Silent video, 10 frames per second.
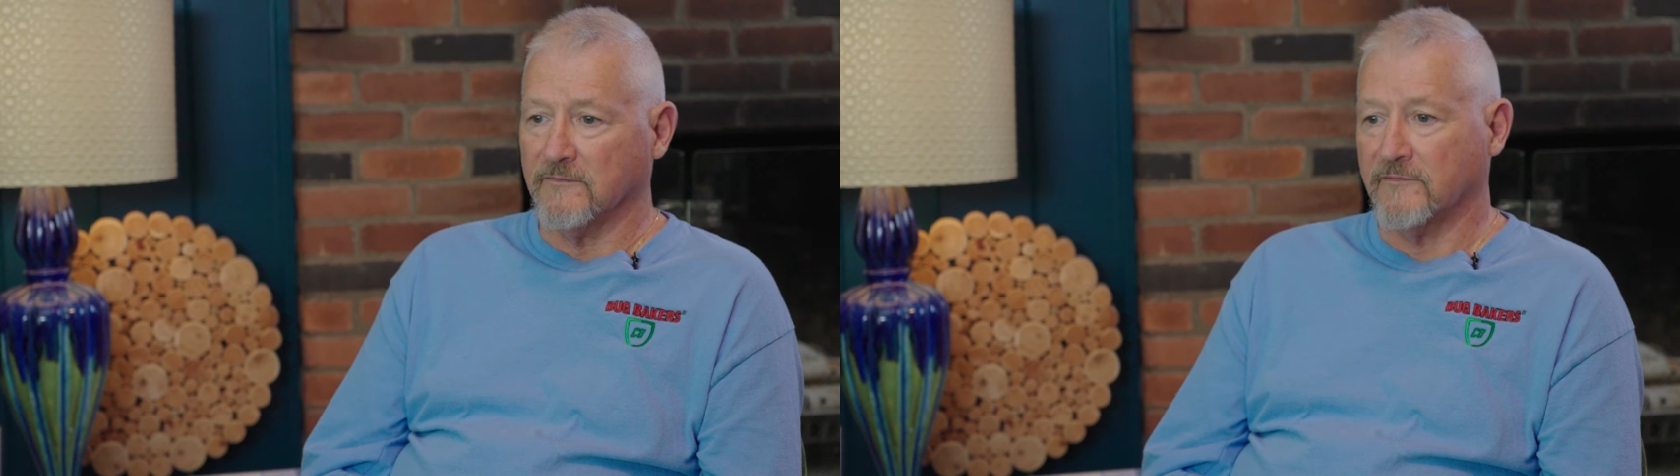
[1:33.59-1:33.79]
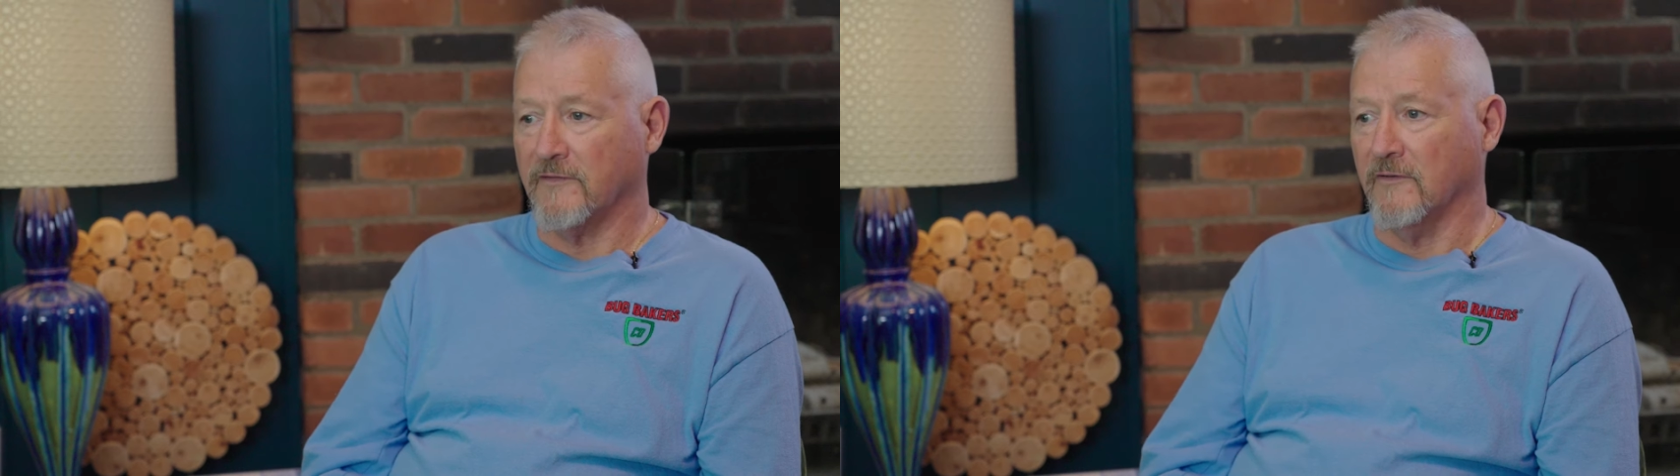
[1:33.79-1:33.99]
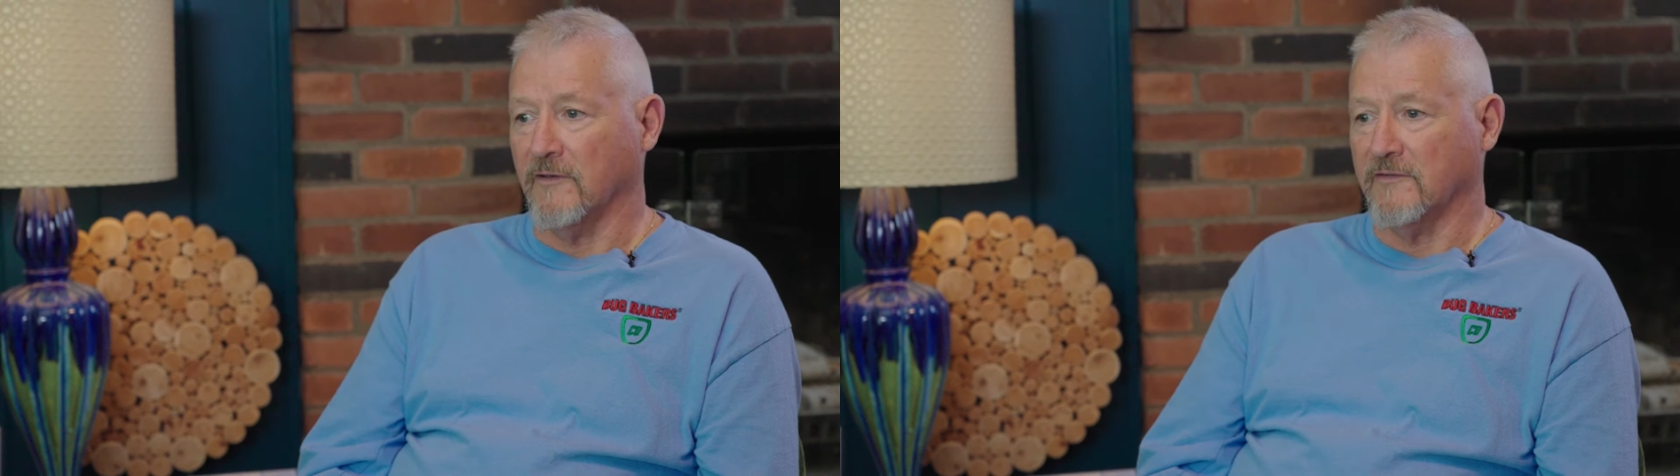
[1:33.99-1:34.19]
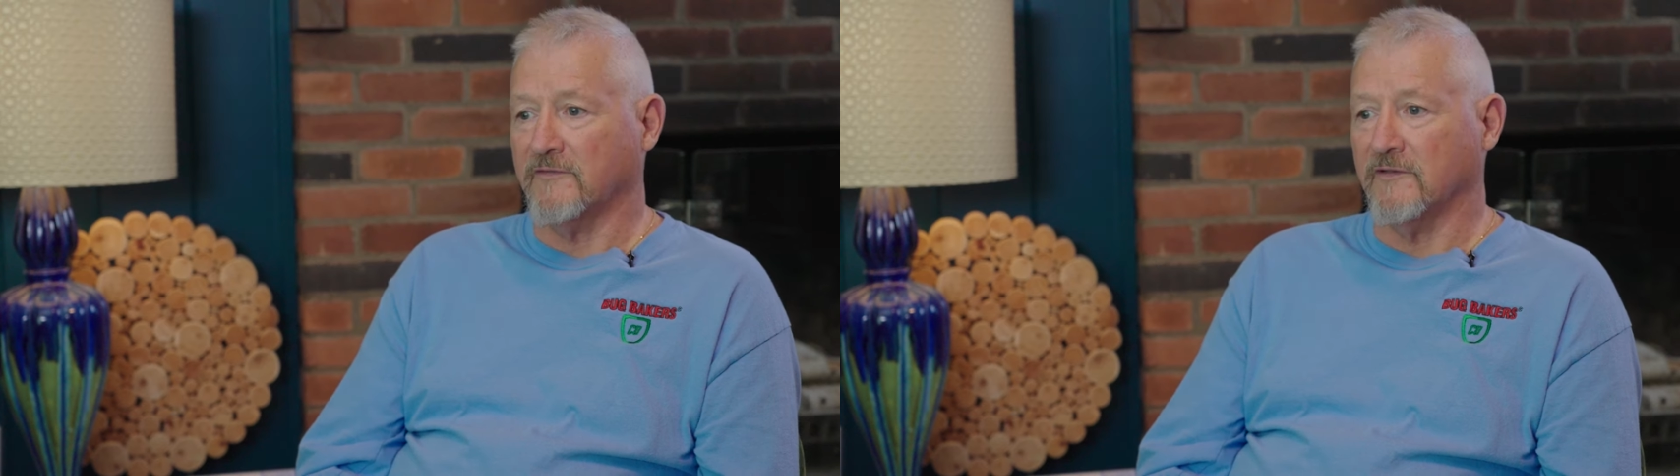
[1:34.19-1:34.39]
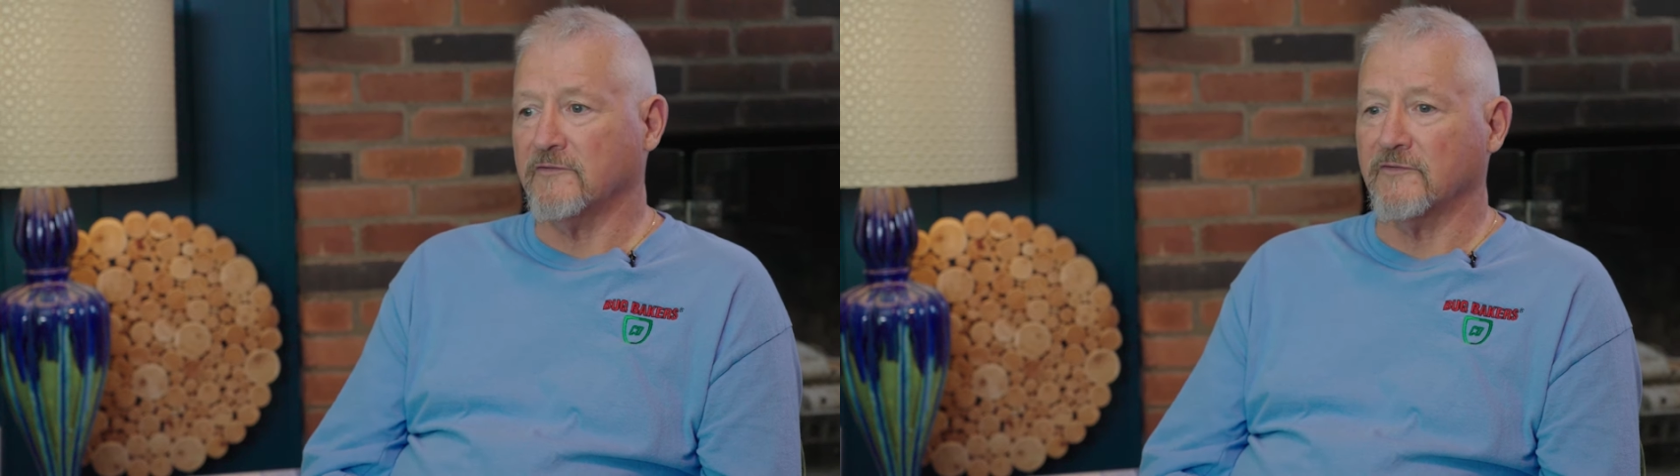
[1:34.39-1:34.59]
So
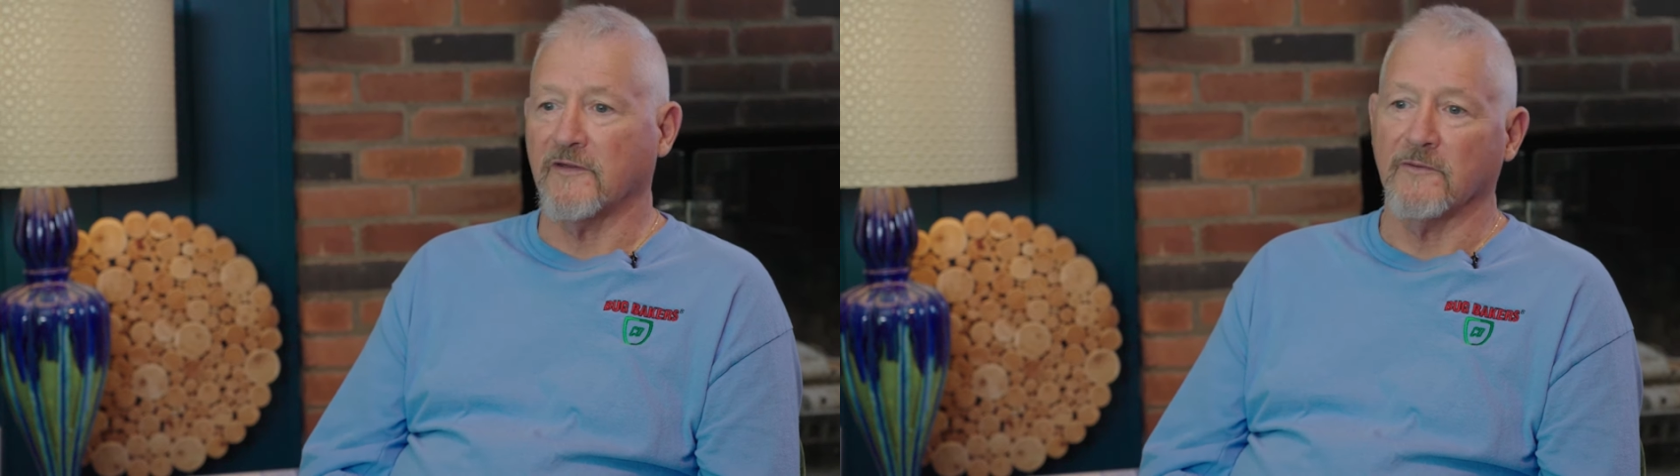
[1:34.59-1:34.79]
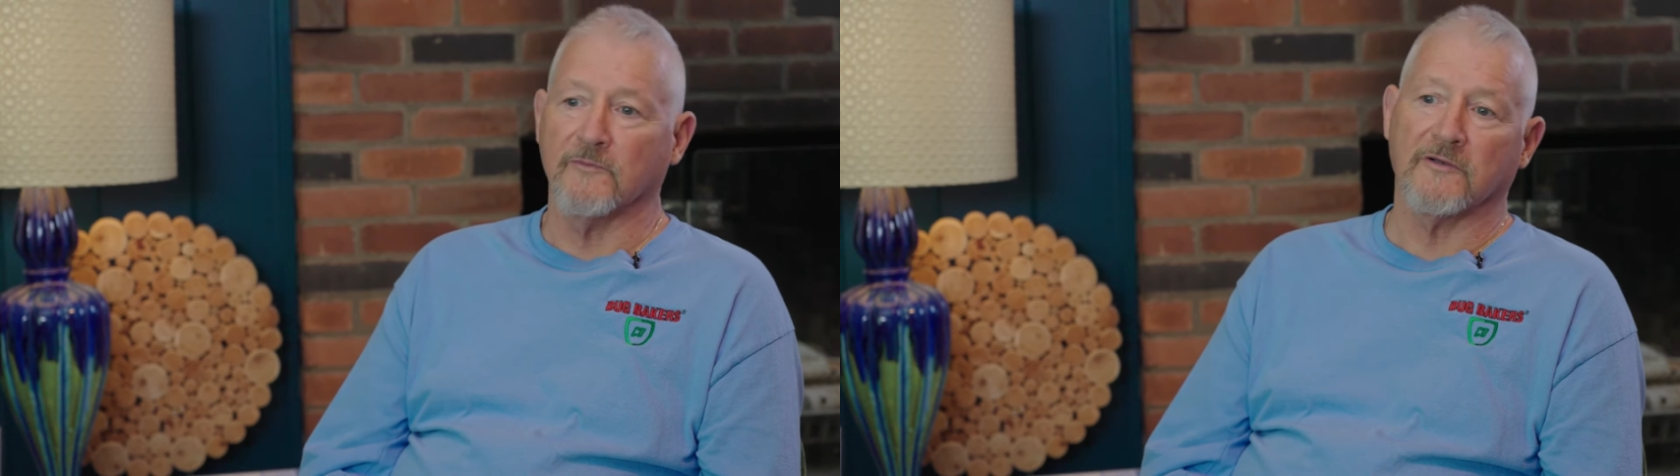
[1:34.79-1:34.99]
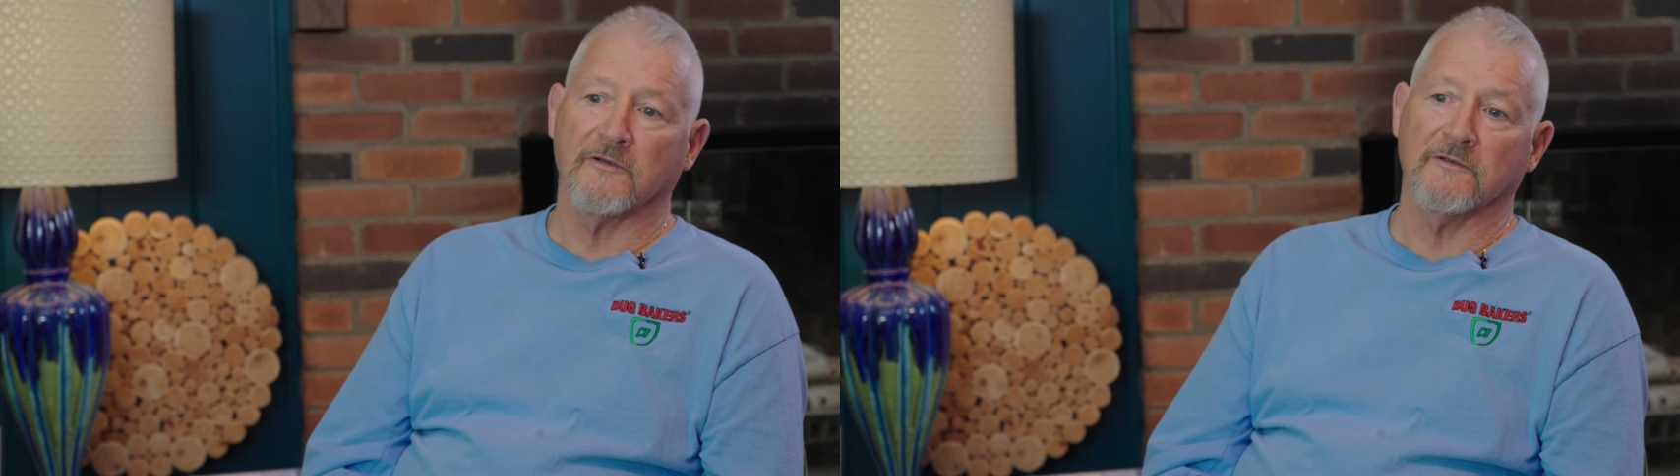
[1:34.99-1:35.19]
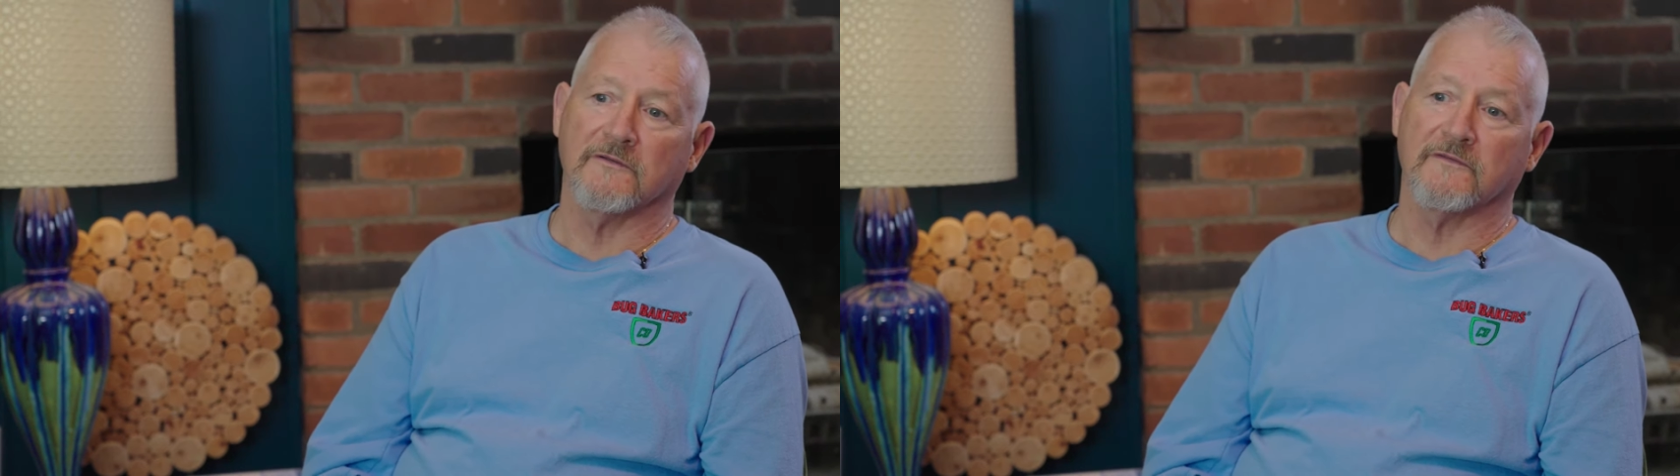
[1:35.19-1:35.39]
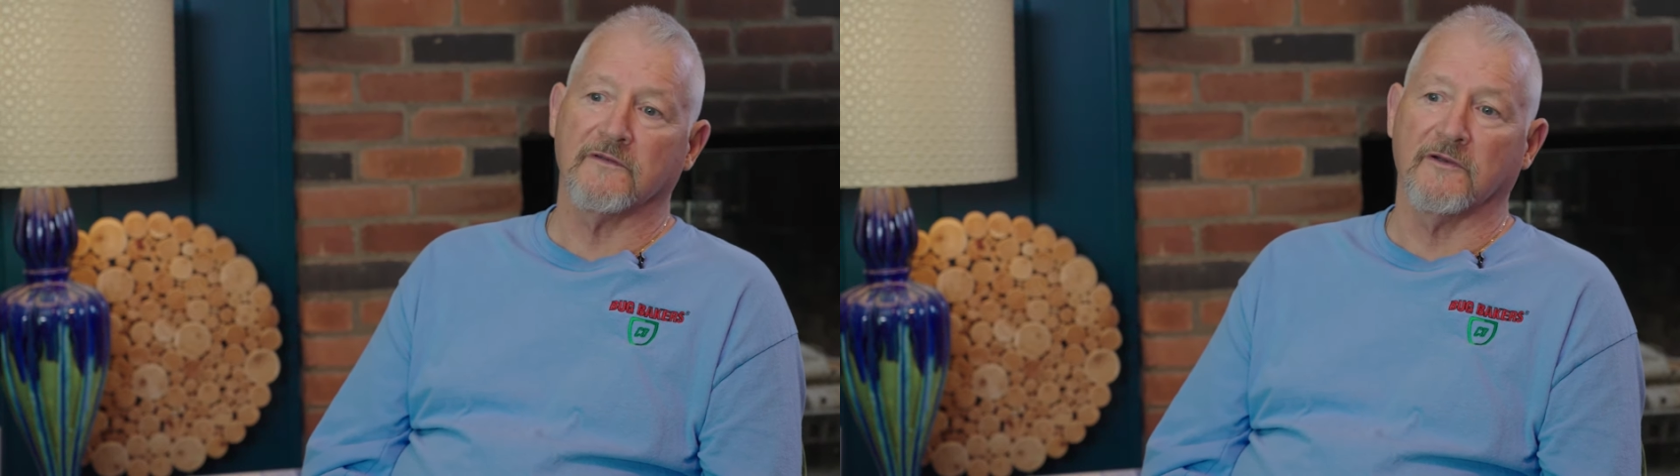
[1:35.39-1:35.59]
it's interesting
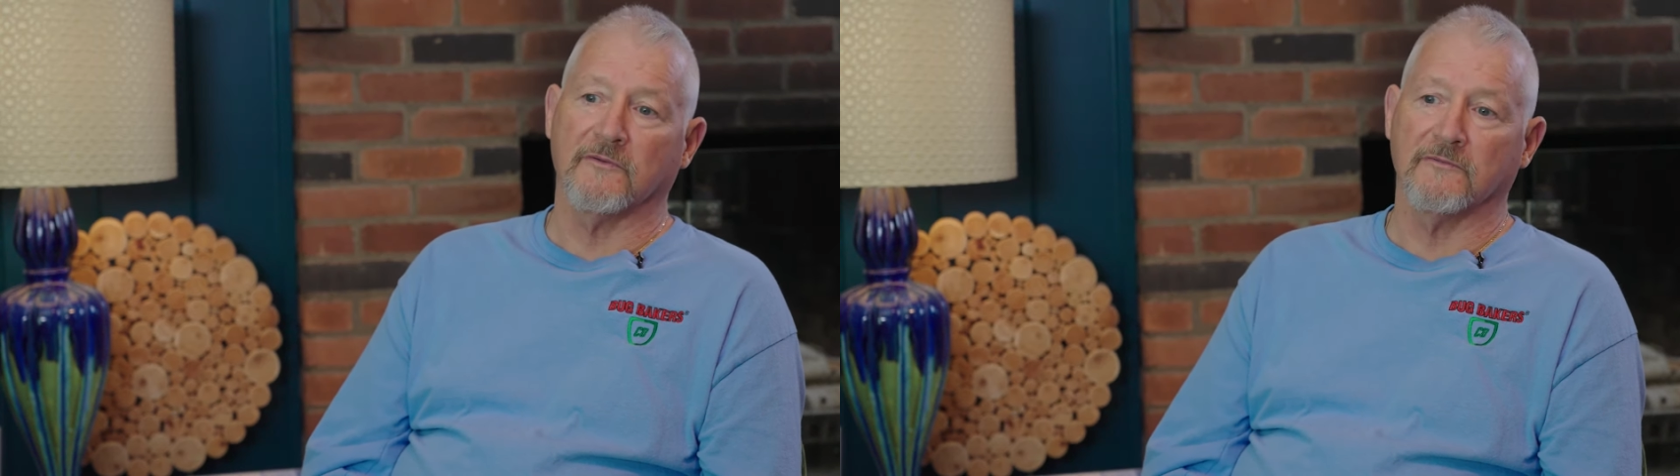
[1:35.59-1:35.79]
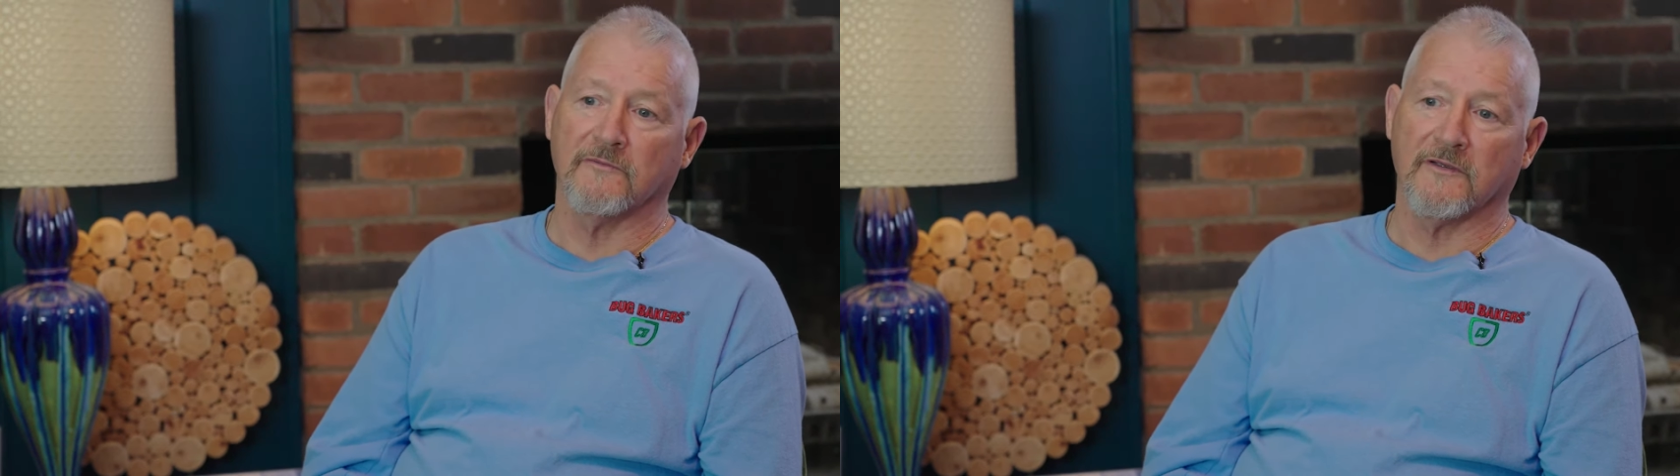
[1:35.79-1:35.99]
because, you know,